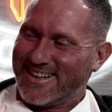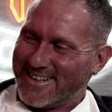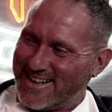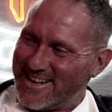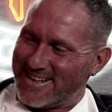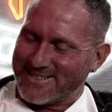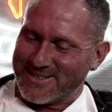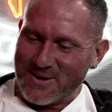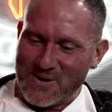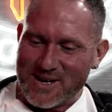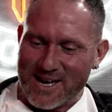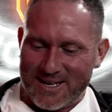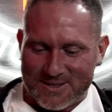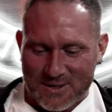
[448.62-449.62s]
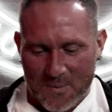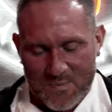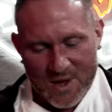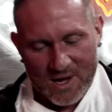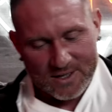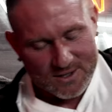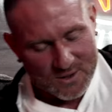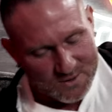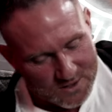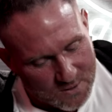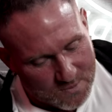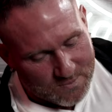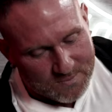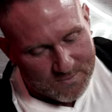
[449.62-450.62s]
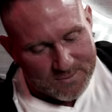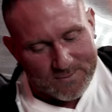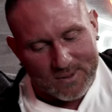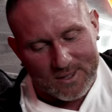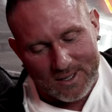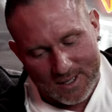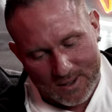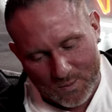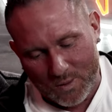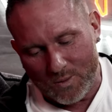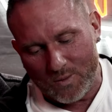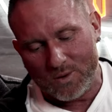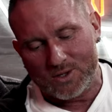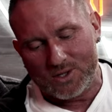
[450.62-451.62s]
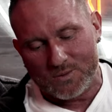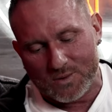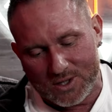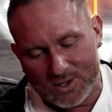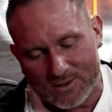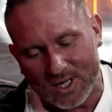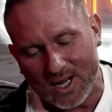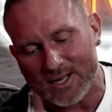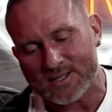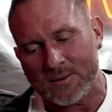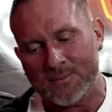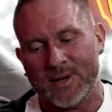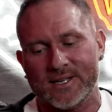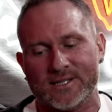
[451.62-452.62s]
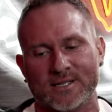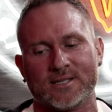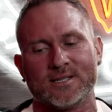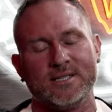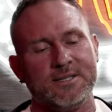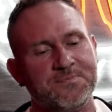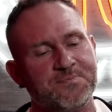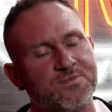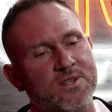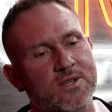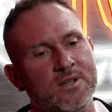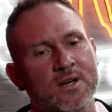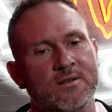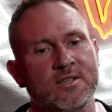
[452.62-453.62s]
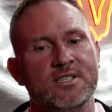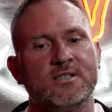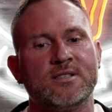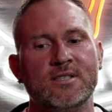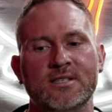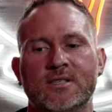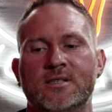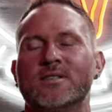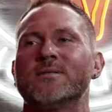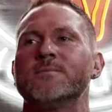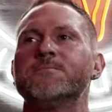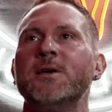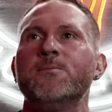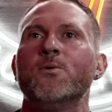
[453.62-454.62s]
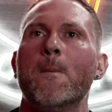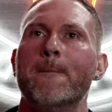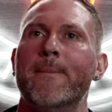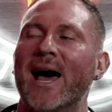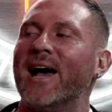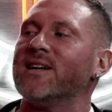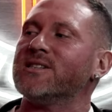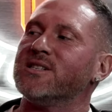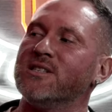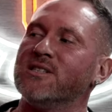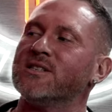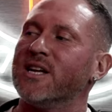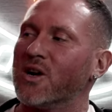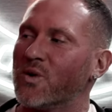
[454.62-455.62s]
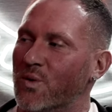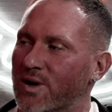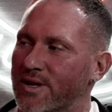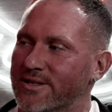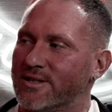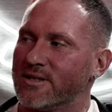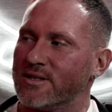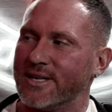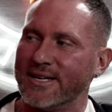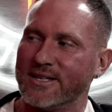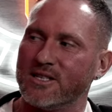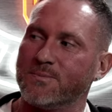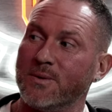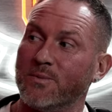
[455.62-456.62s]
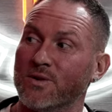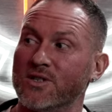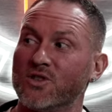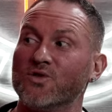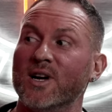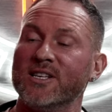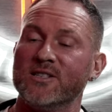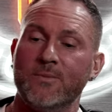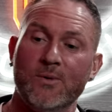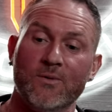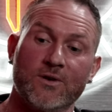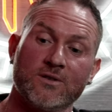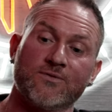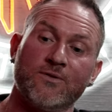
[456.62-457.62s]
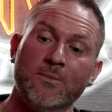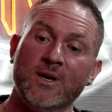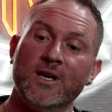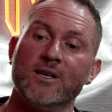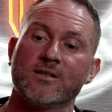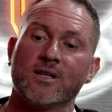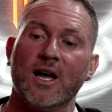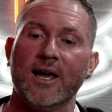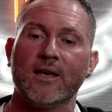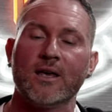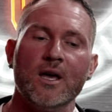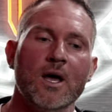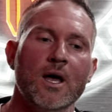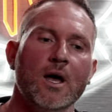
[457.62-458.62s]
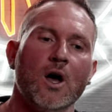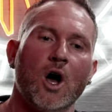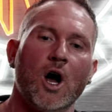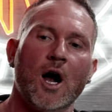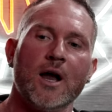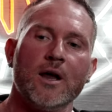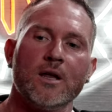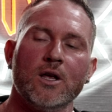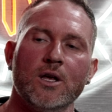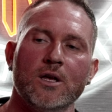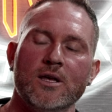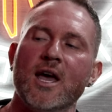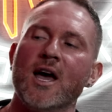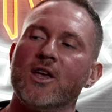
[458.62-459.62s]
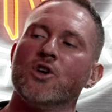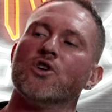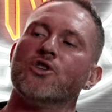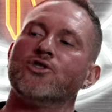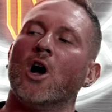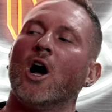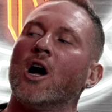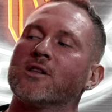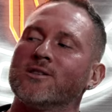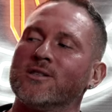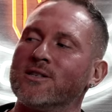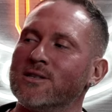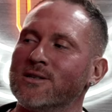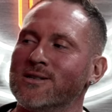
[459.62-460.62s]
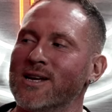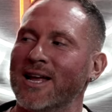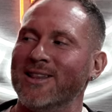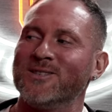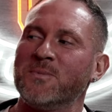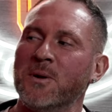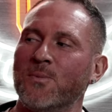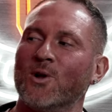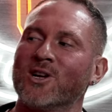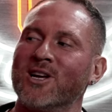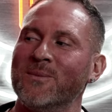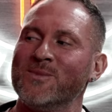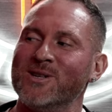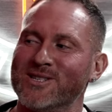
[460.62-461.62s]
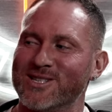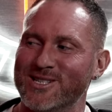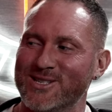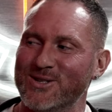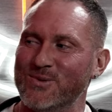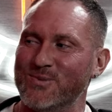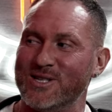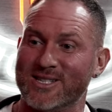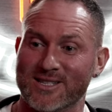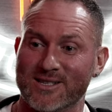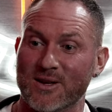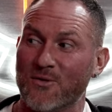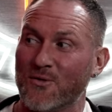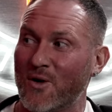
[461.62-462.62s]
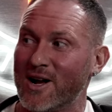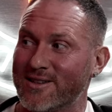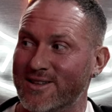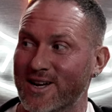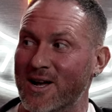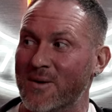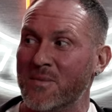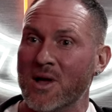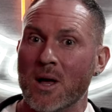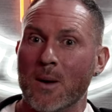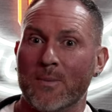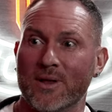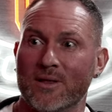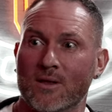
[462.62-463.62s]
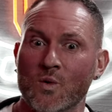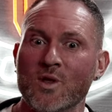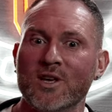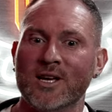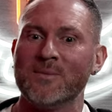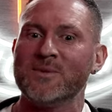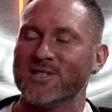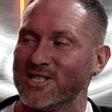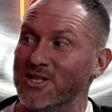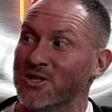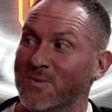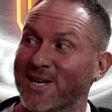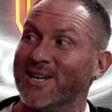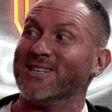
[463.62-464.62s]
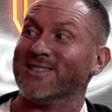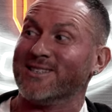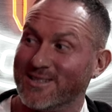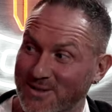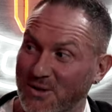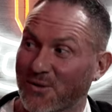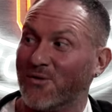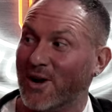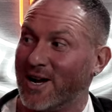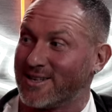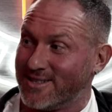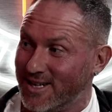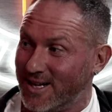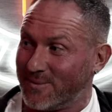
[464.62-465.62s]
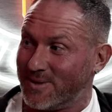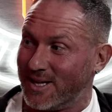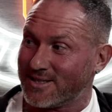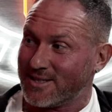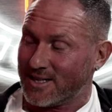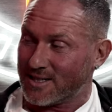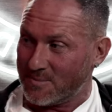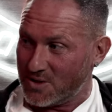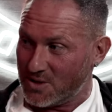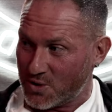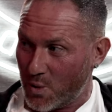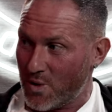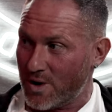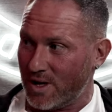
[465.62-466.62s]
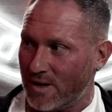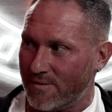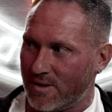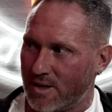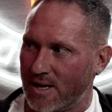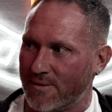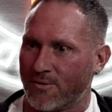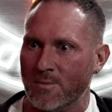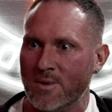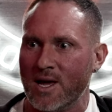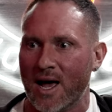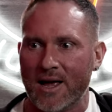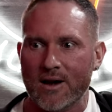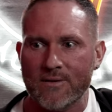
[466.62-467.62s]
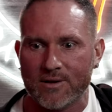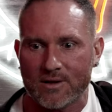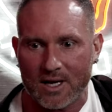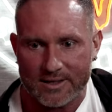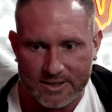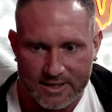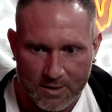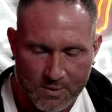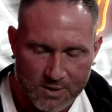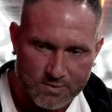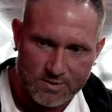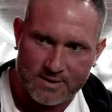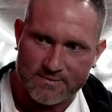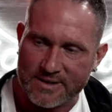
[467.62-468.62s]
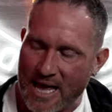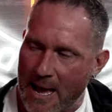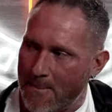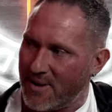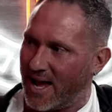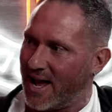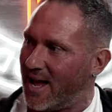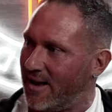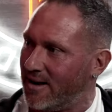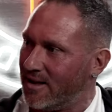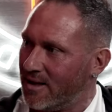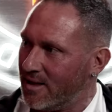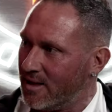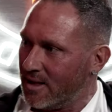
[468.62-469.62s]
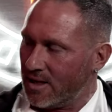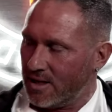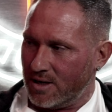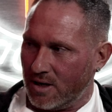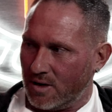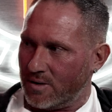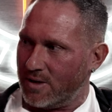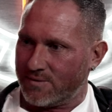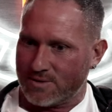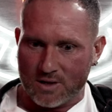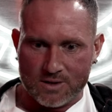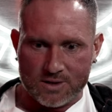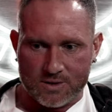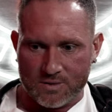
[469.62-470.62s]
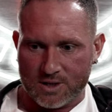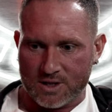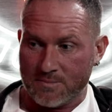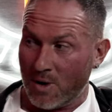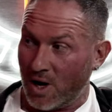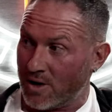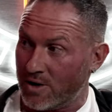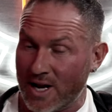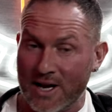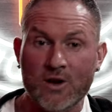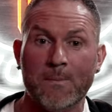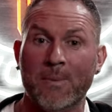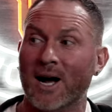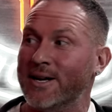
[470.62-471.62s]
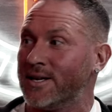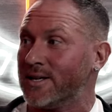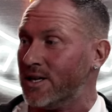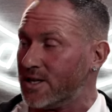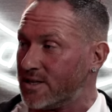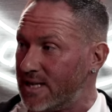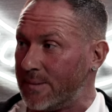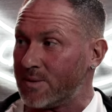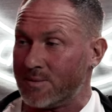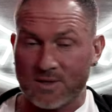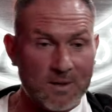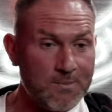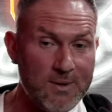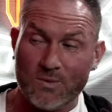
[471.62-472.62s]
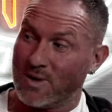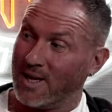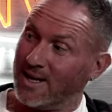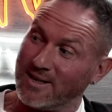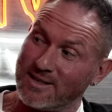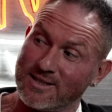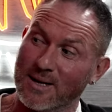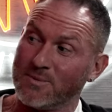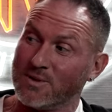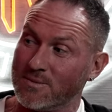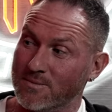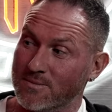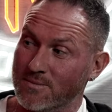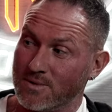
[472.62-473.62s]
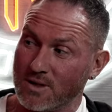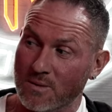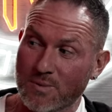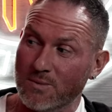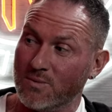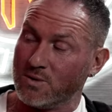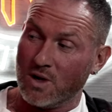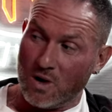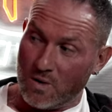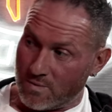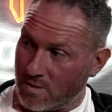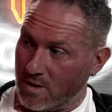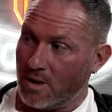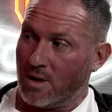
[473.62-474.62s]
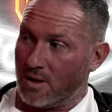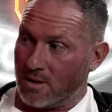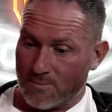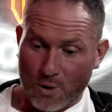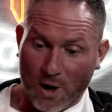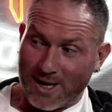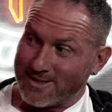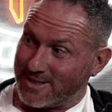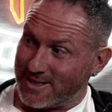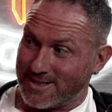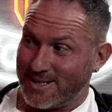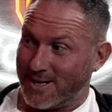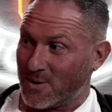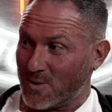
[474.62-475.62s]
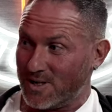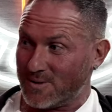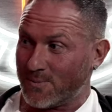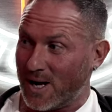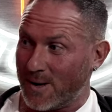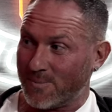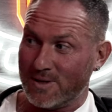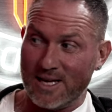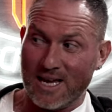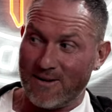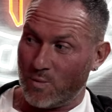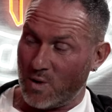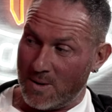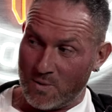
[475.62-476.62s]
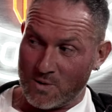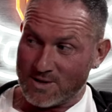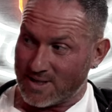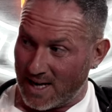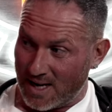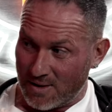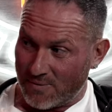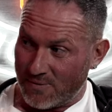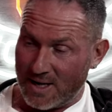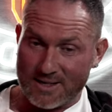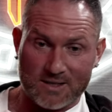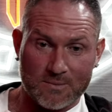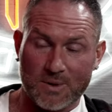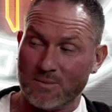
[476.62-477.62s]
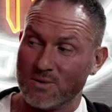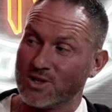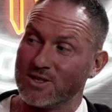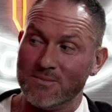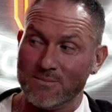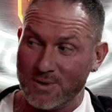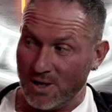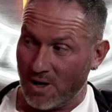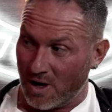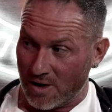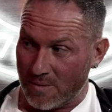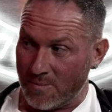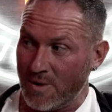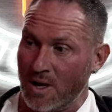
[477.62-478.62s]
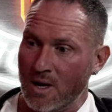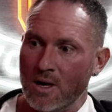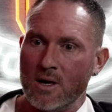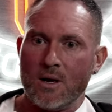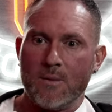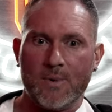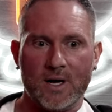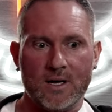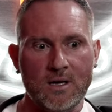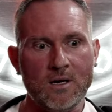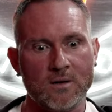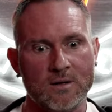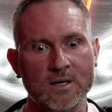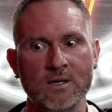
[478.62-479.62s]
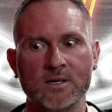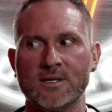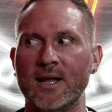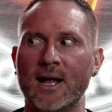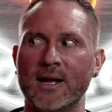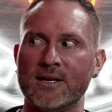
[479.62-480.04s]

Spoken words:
yeah. So okay, so, what are your thoughts on basically, you know, these people bashing steroids, like these crazy people? Because for me, it's like, all right, yeah, you're a doctor, and these people are coming to see you because they're fucked up. But they're only coming to see you because they're fucked up. That's not the majority of it. Like for me, I never thought steroids were even that bad. You know, as long as you were just monitored and your body could accept them. Some people can't accept them. Some people don't process steroids properly, have way more side effects. Some people shouldn't be on them. But, you know, then there's that